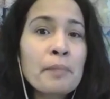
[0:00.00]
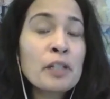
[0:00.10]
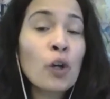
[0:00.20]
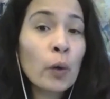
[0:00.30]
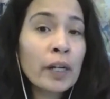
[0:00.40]

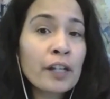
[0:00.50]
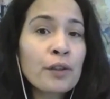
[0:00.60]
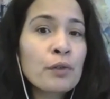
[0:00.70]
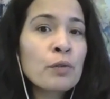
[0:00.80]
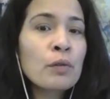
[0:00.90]
going
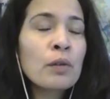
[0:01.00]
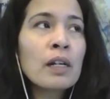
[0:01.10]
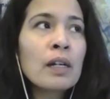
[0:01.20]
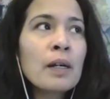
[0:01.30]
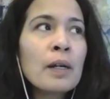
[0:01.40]
through.
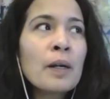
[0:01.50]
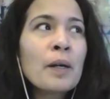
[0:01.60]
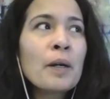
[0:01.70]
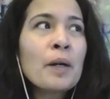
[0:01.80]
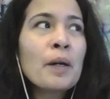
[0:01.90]

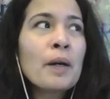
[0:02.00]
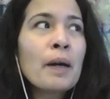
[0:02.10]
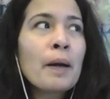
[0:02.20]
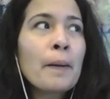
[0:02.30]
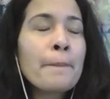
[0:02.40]

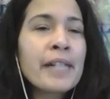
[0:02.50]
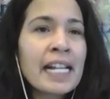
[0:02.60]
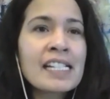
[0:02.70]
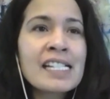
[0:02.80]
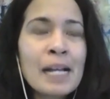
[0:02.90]
But
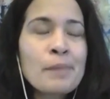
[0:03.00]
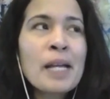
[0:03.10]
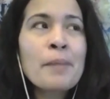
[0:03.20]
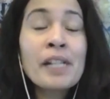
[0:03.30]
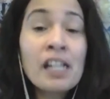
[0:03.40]
at the same
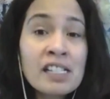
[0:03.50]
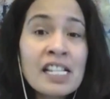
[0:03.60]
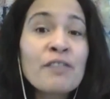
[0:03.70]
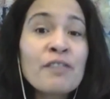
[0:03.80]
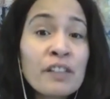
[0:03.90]
time, because
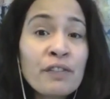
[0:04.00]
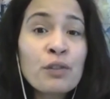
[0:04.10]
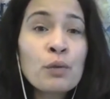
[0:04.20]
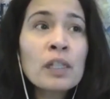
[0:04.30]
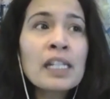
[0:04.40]
I've lived
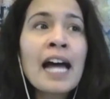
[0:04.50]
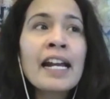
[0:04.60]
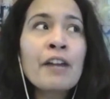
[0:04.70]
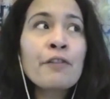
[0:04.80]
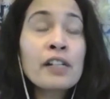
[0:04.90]
through a lot,
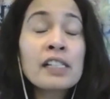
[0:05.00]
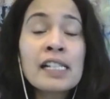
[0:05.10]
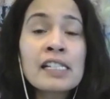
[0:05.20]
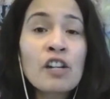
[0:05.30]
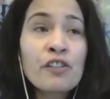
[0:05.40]
I
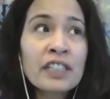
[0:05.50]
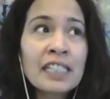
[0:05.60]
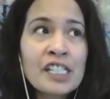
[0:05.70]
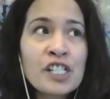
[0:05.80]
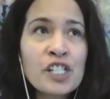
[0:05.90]
realize our
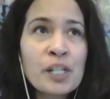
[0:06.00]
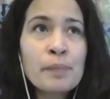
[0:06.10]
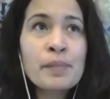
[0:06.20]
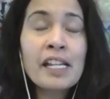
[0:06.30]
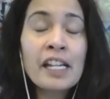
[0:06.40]

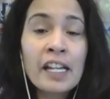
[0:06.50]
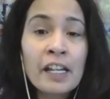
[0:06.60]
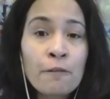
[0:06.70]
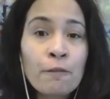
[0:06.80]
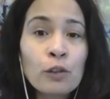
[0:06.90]
relationships
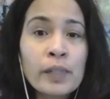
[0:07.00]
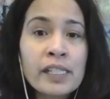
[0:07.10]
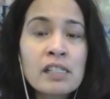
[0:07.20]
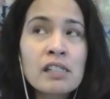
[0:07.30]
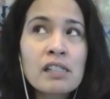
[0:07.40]

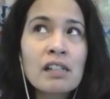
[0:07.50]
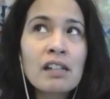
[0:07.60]
influence